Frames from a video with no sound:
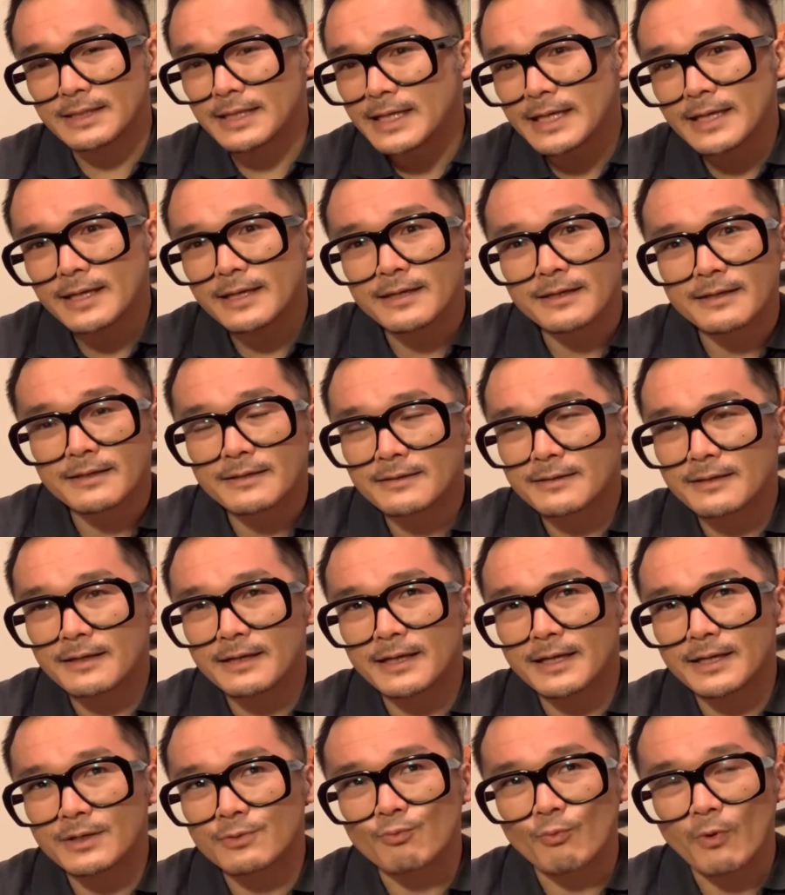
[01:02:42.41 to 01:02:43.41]
needed
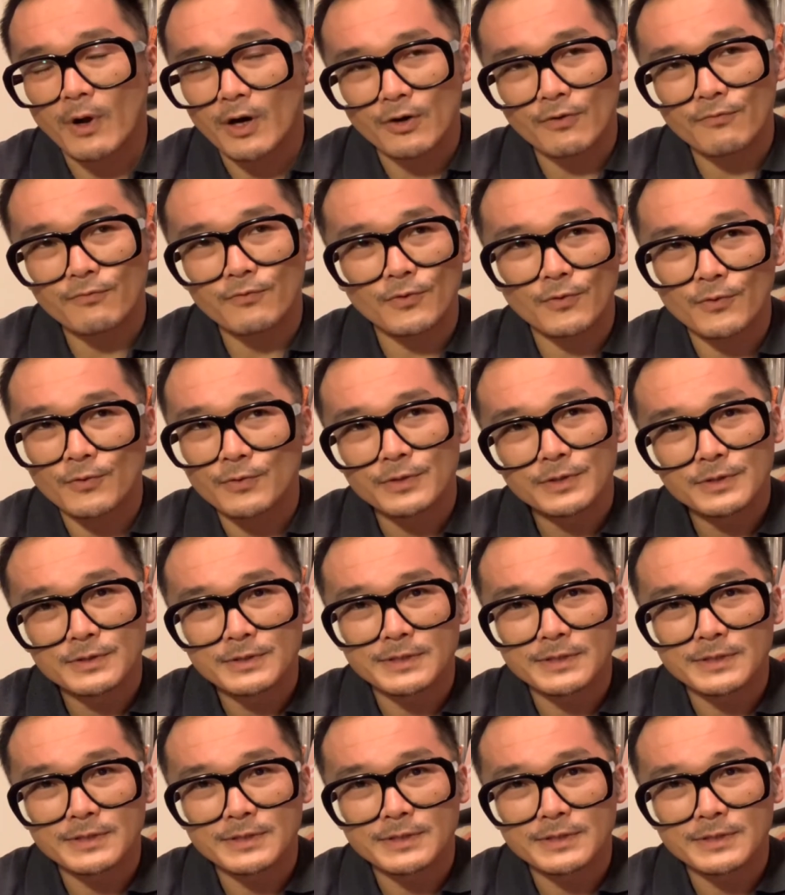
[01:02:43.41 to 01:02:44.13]
and wonderful